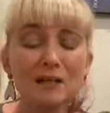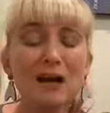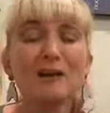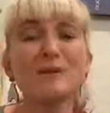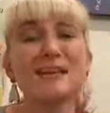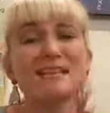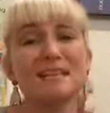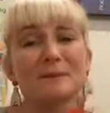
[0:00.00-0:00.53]

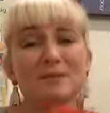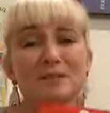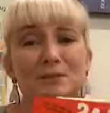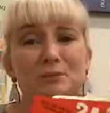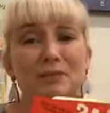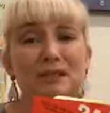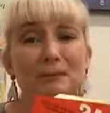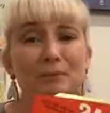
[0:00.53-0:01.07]
Except it's a
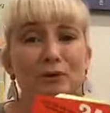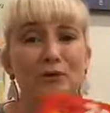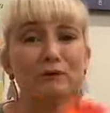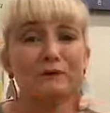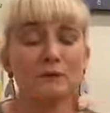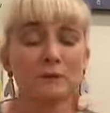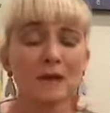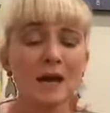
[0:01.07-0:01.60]
really
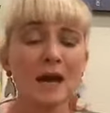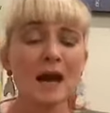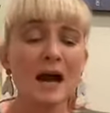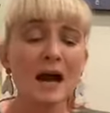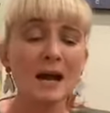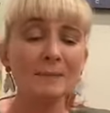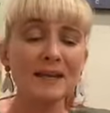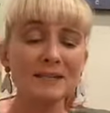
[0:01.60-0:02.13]
beautiful.
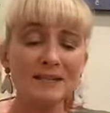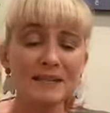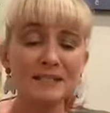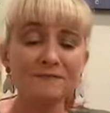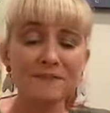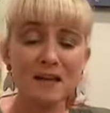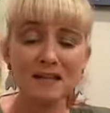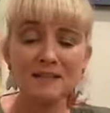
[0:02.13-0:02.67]
It's As
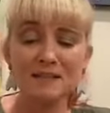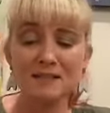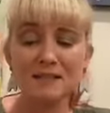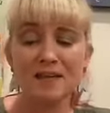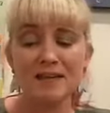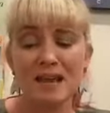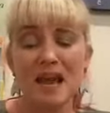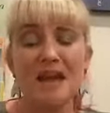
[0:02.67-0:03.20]
Fast As
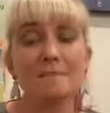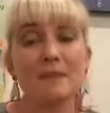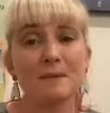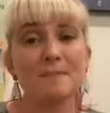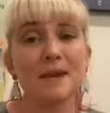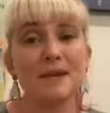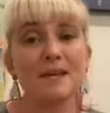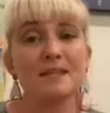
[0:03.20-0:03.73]
I Can by
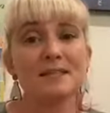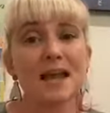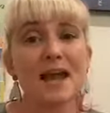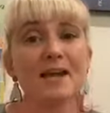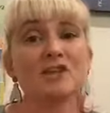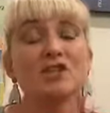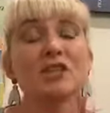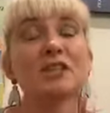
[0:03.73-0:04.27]
Penny
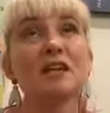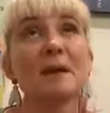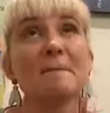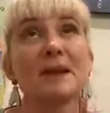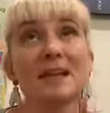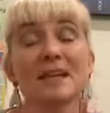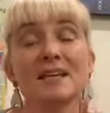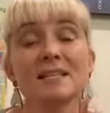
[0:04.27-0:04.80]
Tangi. Now,
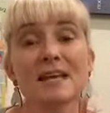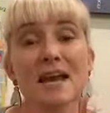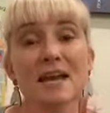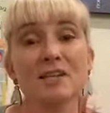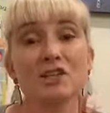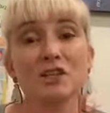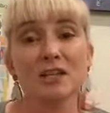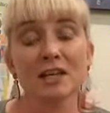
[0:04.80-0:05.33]
Penny
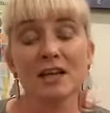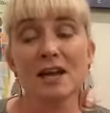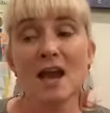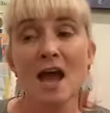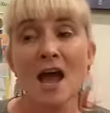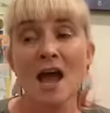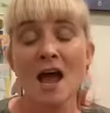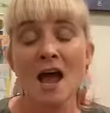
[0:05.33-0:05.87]
Tangi
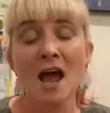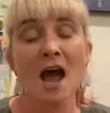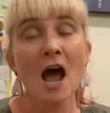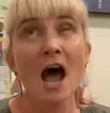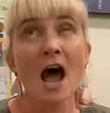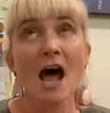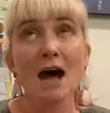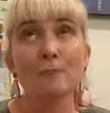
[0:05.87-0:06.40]

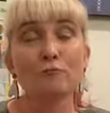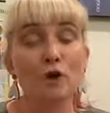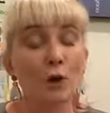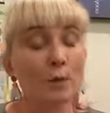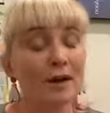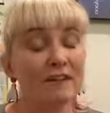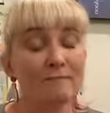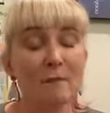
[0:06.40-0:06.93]
wrote
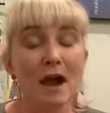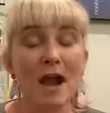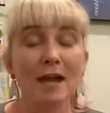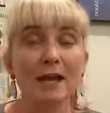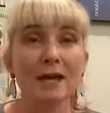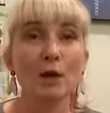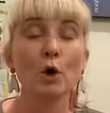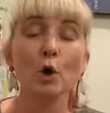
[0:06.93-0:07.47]
one of
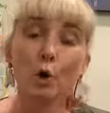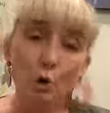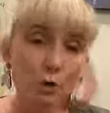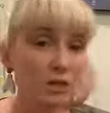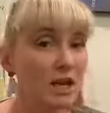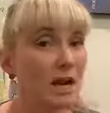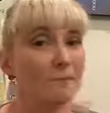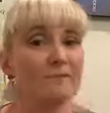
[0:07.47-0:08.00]
my
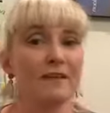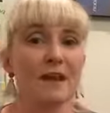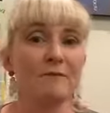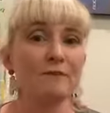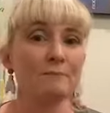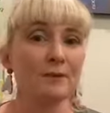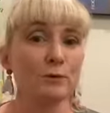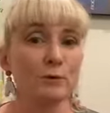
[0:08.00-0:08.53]
all-time
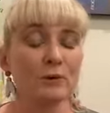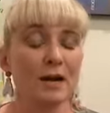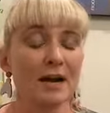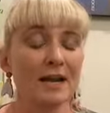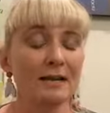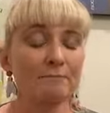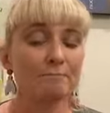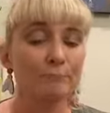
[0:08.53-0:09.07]
favourite middle
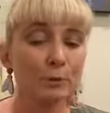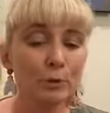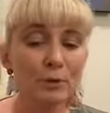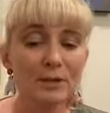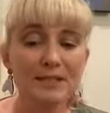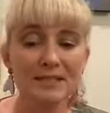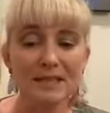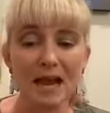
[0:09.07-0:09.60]
grade
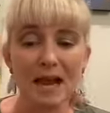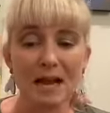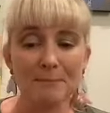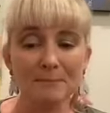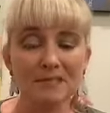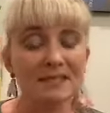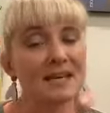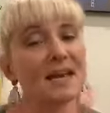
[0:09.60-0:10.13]
books,
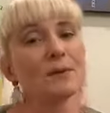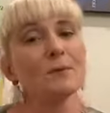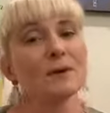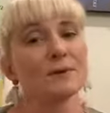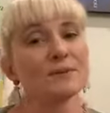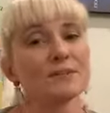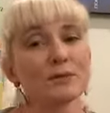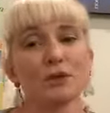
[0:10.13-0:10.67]
Stay
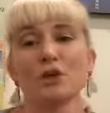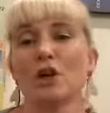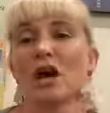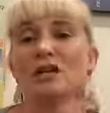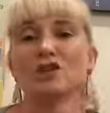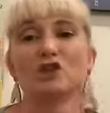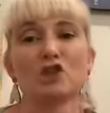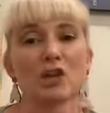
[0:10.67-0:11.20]
Well Soon.
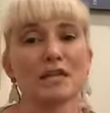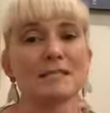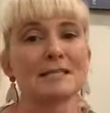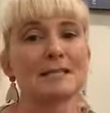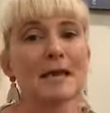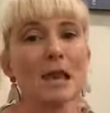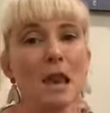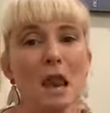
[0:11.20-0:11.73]
I
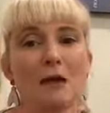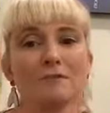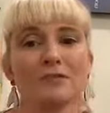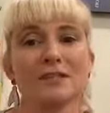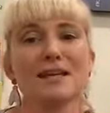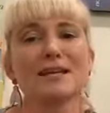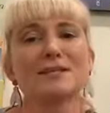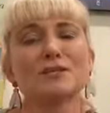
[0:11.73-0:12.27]
just loved
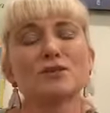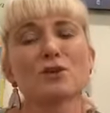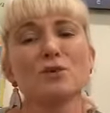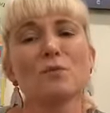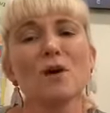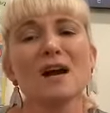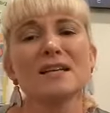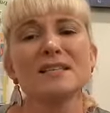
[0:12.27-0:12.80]
it. Yes, Sue
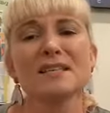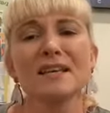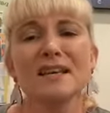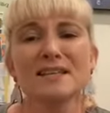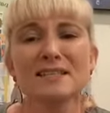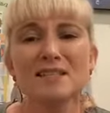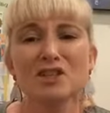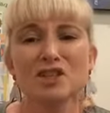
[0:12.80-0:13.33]
Whiting,
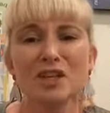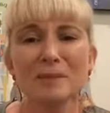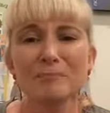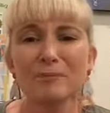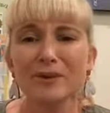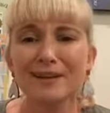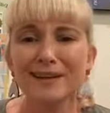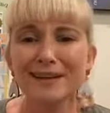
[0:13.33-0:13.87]
isn't she
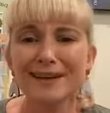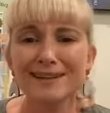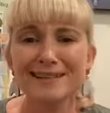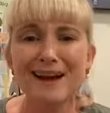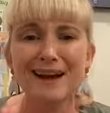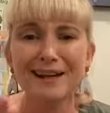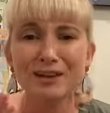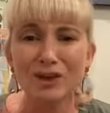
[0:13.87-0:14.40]
brilliant?
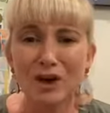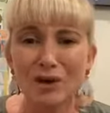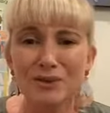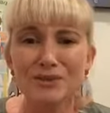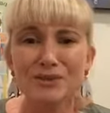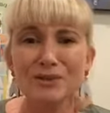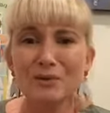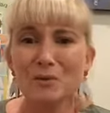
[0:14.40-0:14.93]
I
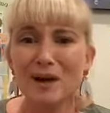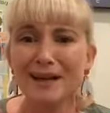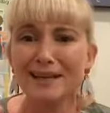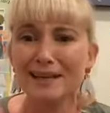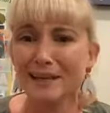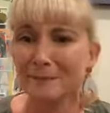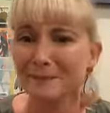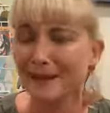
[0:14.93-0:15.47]
know Sue Whiting.
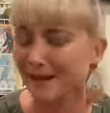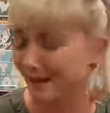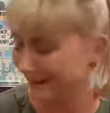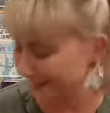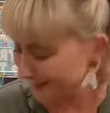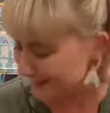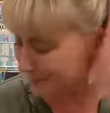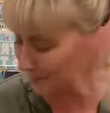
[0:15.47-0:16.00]
Kim Kane
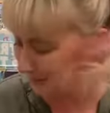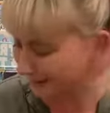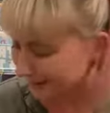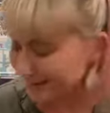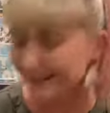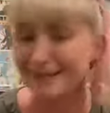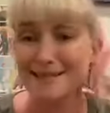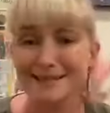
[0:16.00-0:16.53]
is
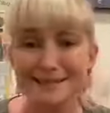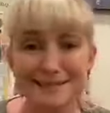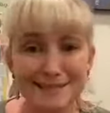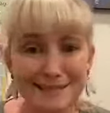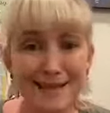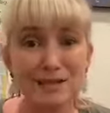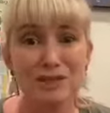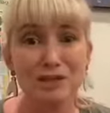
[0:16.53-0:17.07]
brilliant. It is
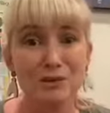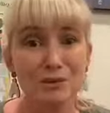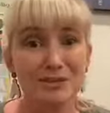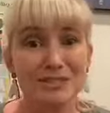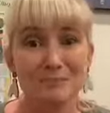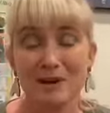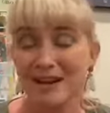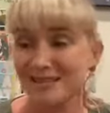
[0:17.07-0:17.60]
such an
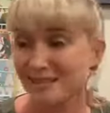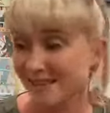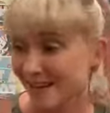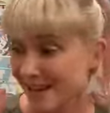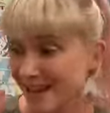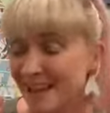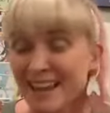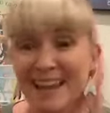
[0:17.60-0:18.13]
awesome
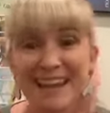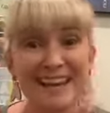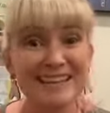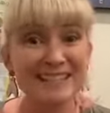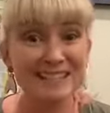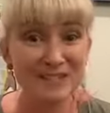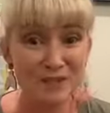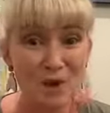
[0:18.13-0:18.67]
idea. It
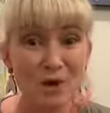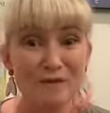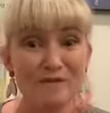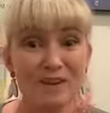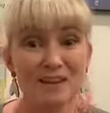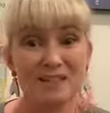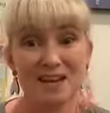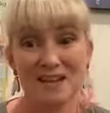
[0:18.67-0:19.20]
is so
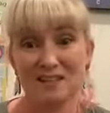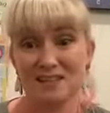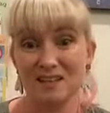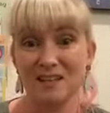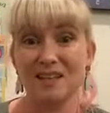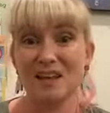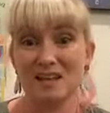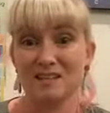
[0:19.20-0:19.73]
fantastic.
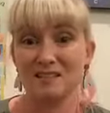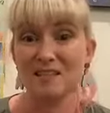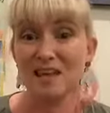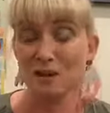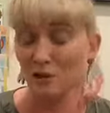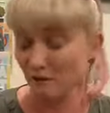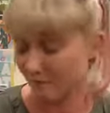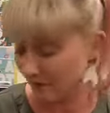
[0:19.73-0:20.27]
Yes,
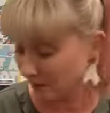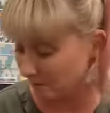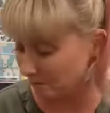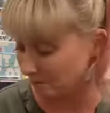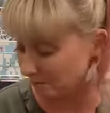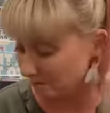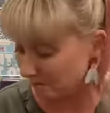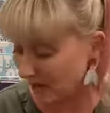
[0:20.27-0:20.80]
thank you for
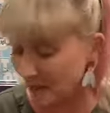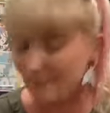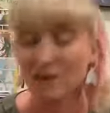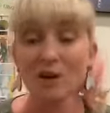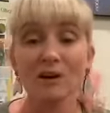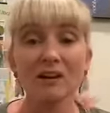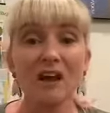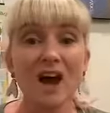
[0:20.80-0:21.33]
coming
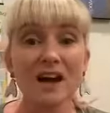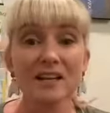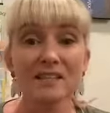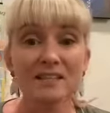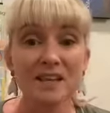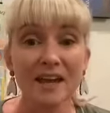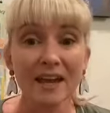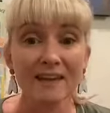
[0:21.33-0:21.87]
online and
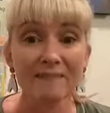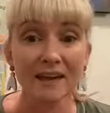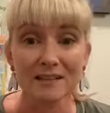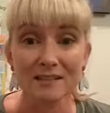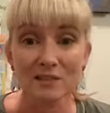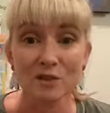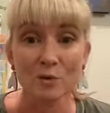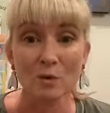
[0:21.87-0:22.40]
saying
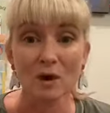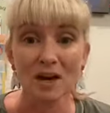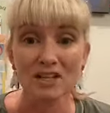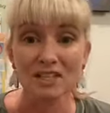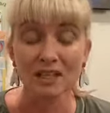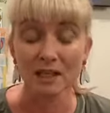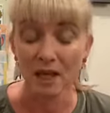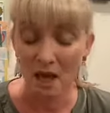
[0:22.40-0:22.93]
Sue
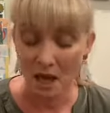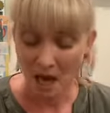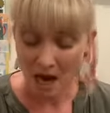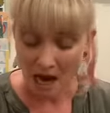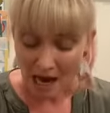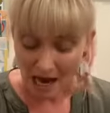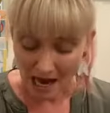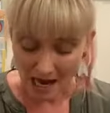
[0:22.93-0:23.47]
Whiting.
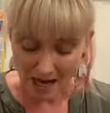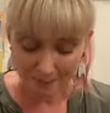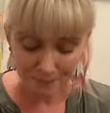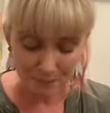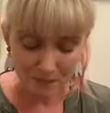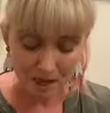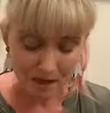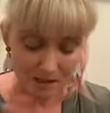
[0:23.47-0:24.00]

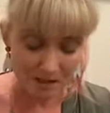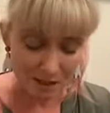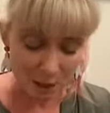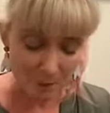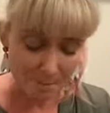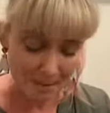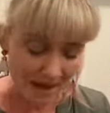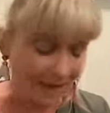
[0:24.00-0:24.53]

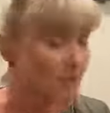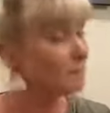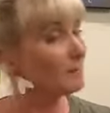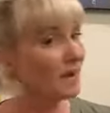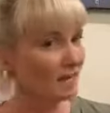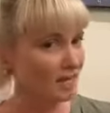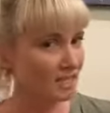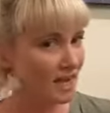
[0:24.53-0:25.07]
So back to
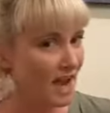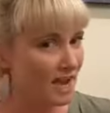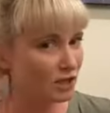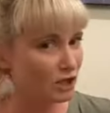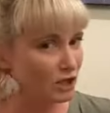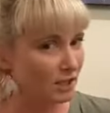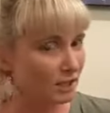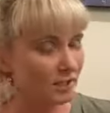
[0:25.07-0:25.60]
Penny
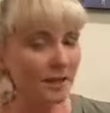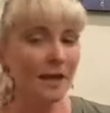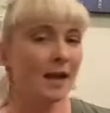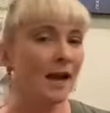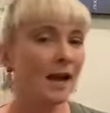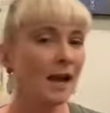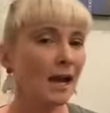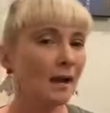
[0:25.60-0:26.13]
Tangi.
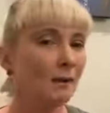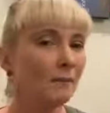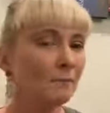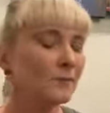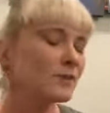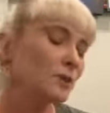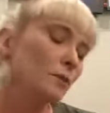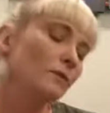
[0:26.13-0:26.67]

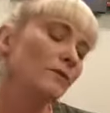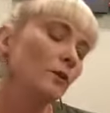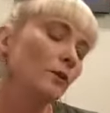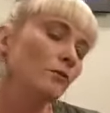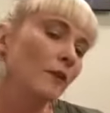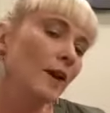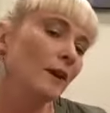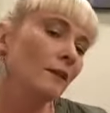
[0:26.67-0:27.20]
Sue, have you
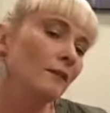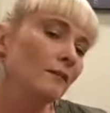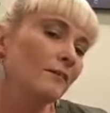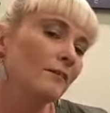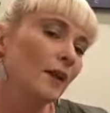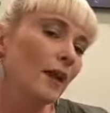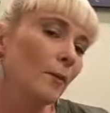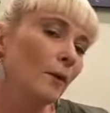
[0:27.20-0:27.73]
read
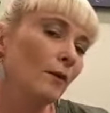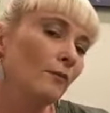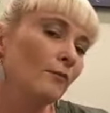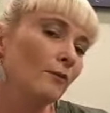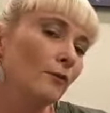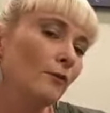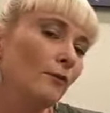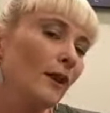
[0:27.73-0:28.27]
Stay Well
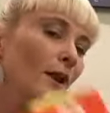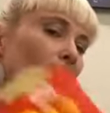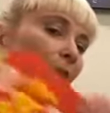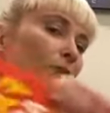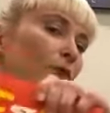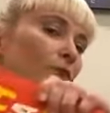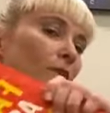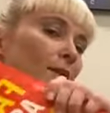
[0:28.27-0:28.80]
Soon and have
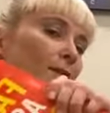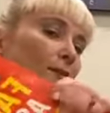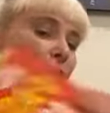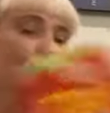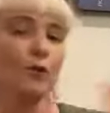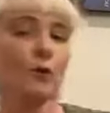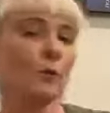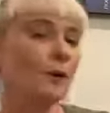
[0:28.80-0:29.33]
you seen this
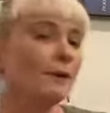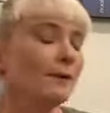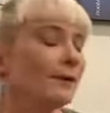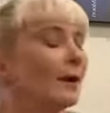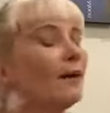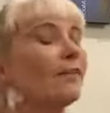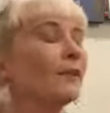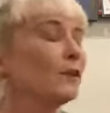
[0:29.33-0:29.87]
new one?
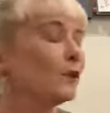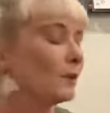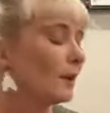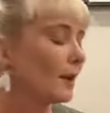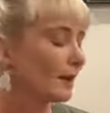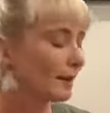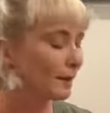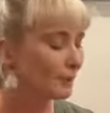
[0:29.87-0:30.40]
I think you'd
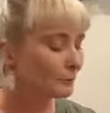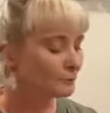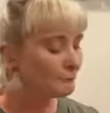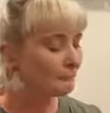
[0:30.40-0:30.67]
like it.